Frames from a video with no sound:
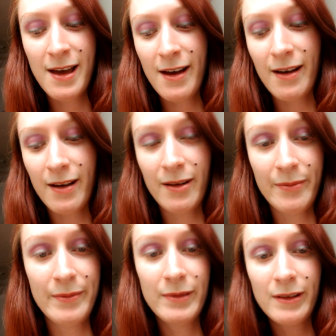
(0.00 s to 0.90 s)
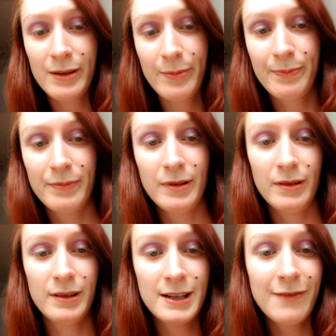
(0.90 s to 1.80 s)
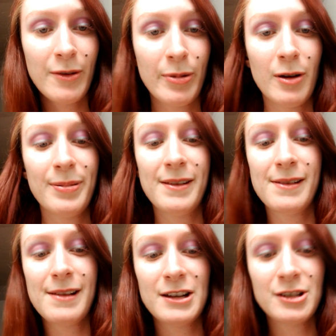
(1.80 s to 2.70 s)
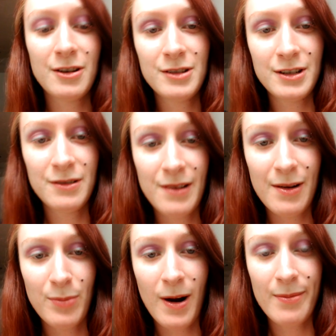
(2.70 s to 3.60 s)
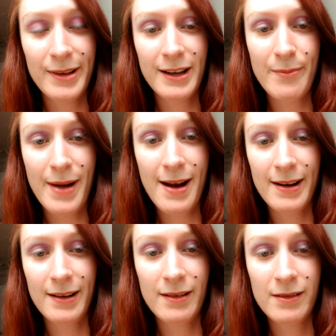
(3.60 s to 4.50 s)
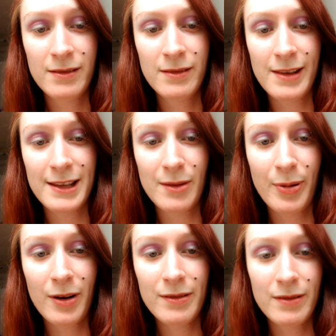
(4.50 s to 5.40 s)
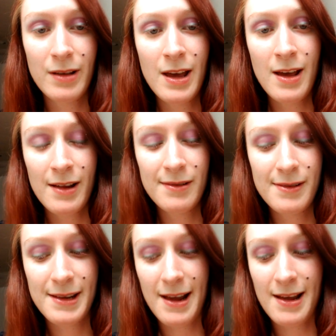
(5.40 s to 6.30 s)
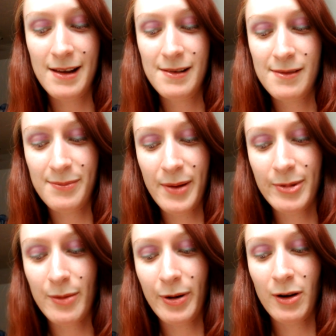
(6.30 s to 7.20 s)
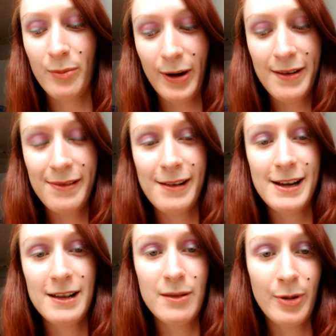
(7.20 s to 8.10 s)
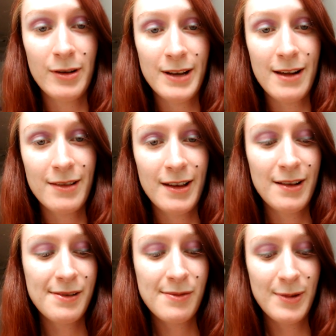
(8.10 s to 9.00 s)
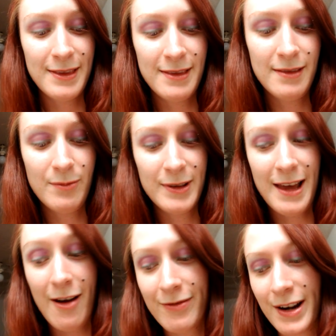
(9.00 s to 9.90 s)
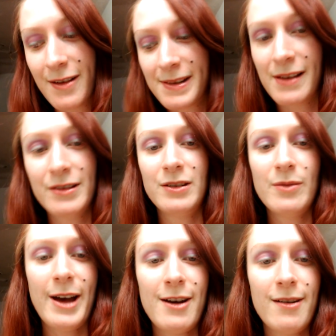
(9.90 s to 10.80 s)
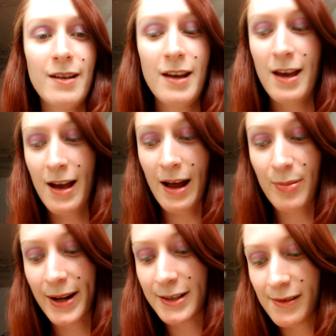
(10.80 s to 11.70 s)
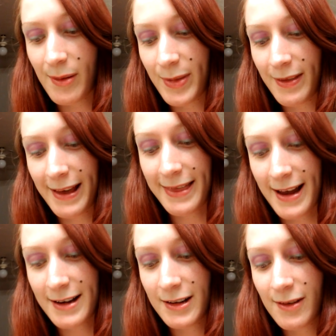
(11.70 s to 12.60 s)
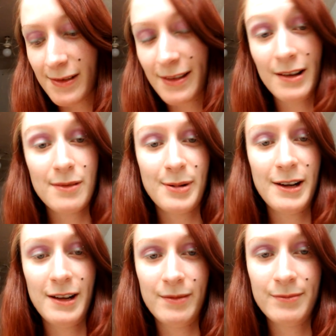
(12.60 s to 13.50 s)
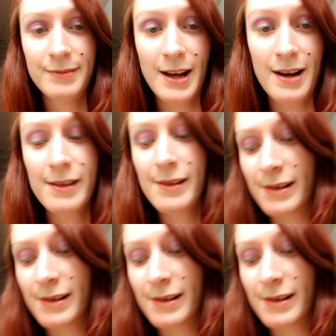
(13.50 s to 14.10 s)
The different pearl pieces I showed you, I'd probably combine like the pearl studs, maybe the pearl bracelet and the pearl necklace with the outfit I was telling you about. I'd probably do something like that, and it usually looks pretty nice.